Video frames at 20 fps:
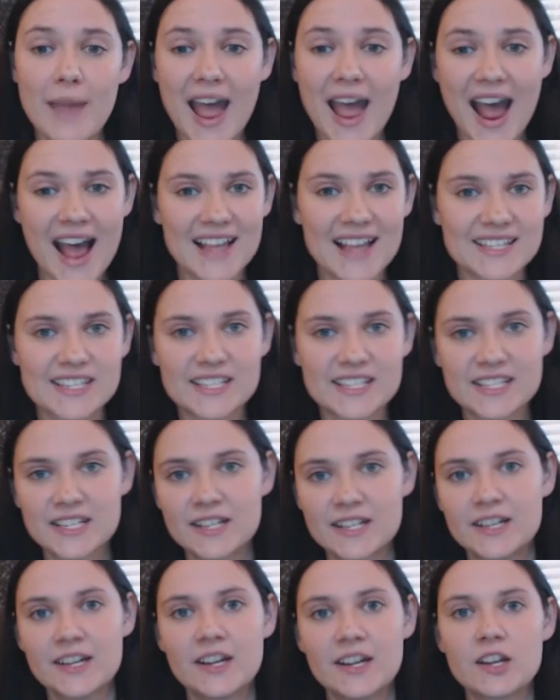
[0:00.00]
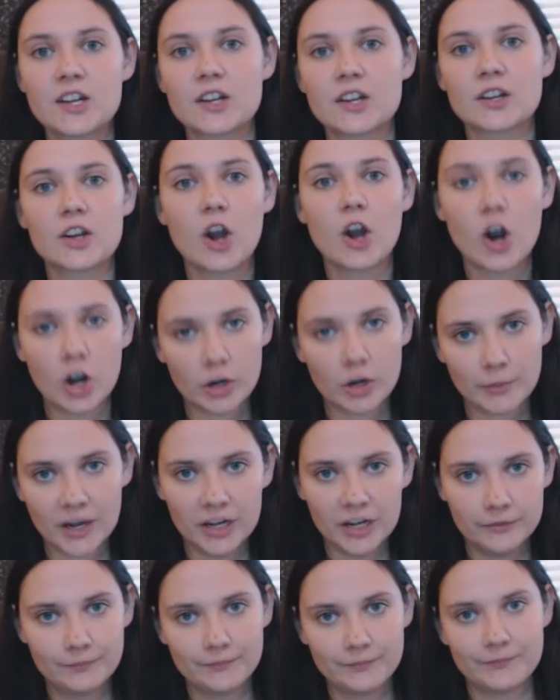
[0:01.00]
past
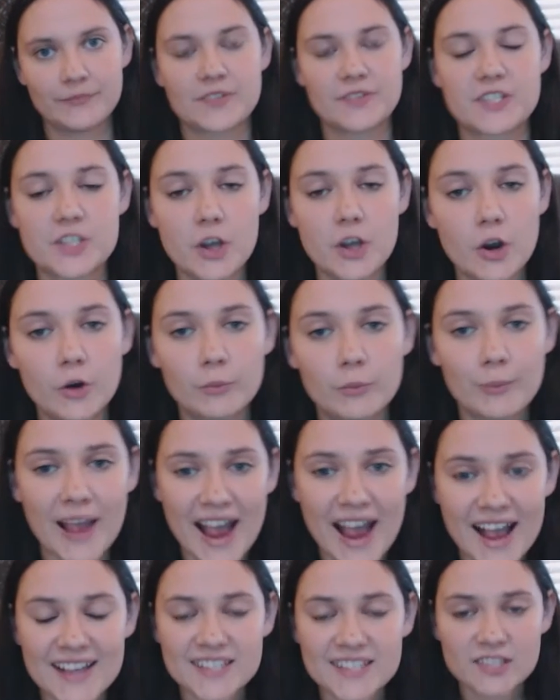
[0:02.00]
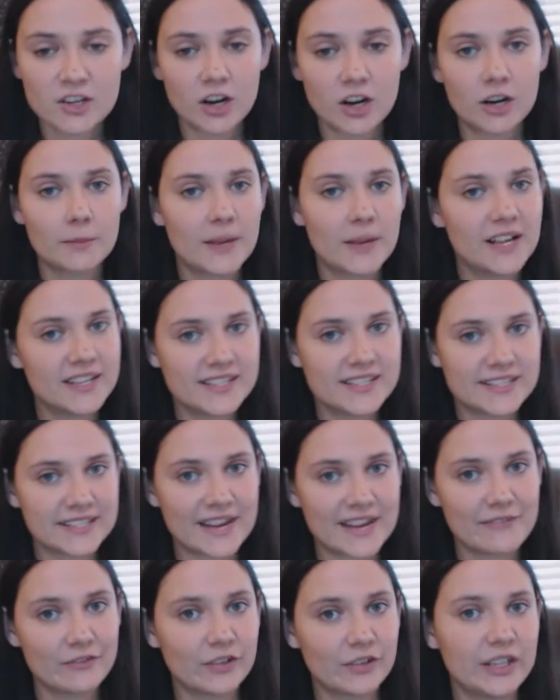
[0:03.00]
karma so, past karma has
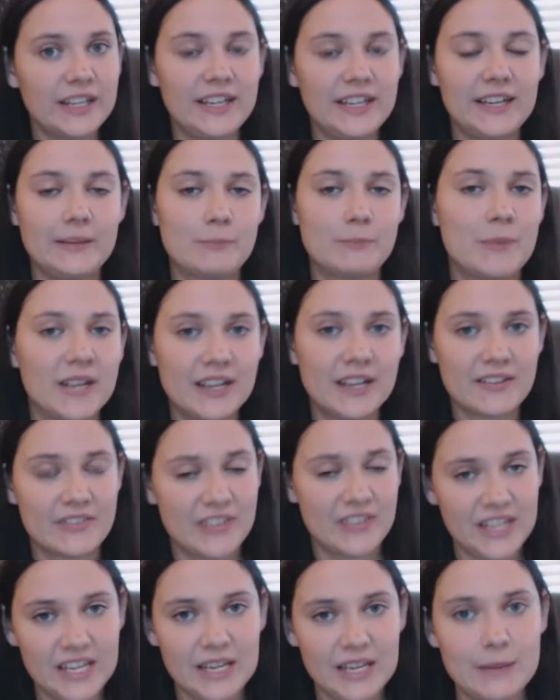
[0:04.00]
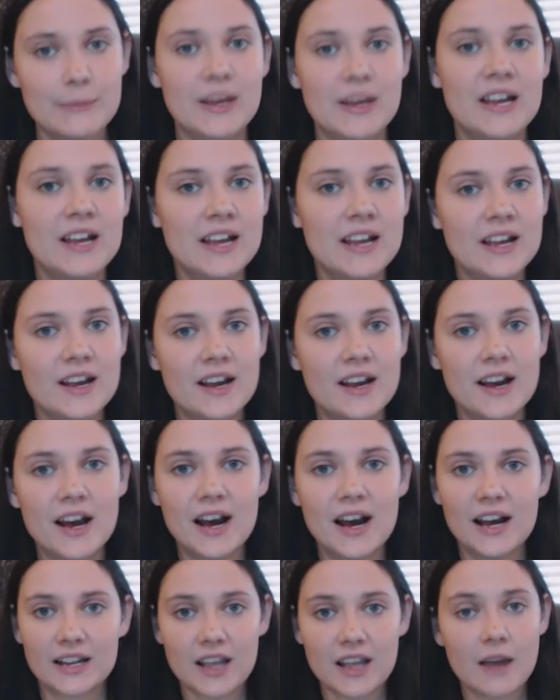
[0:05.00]
definitely been a theme
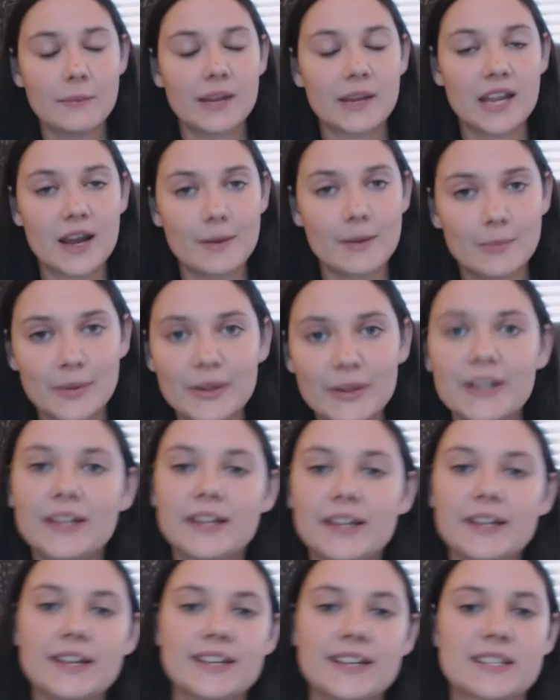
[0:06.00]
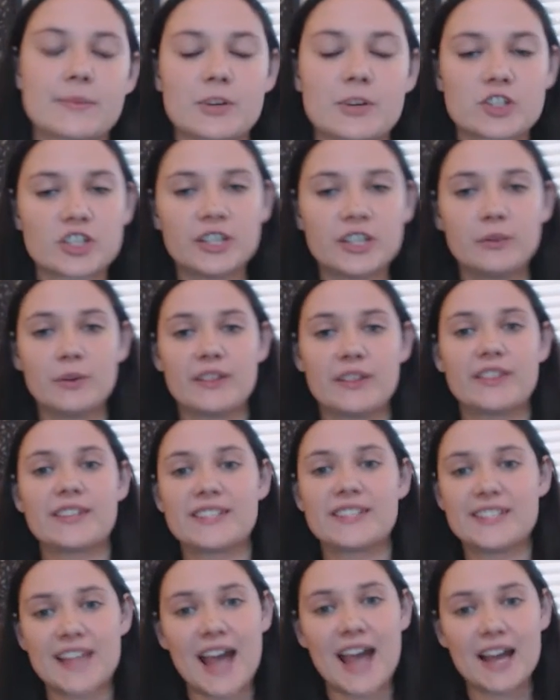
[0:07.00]
uh, coming up, especially with
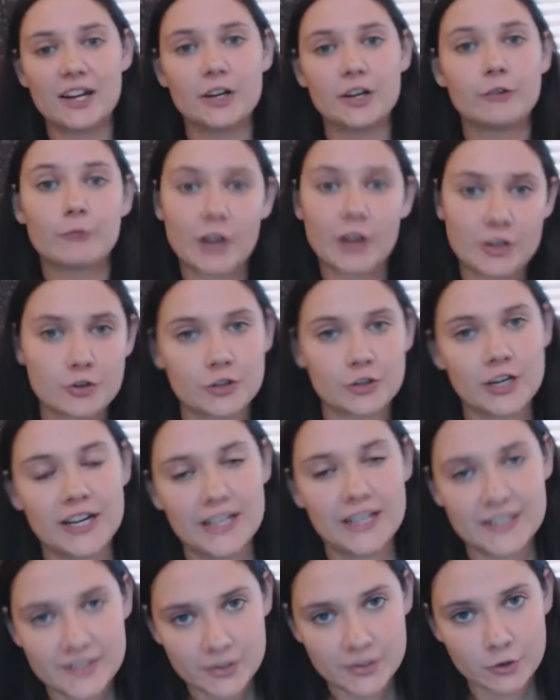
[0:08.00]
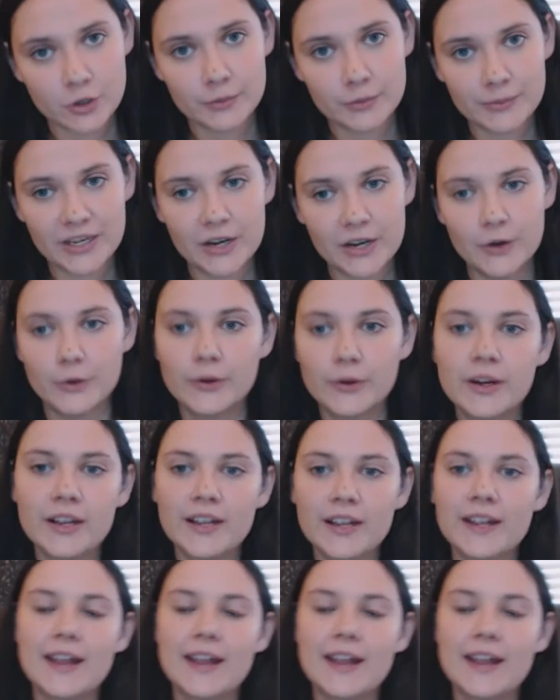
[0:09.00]
Saturn retrograde in Scorpio.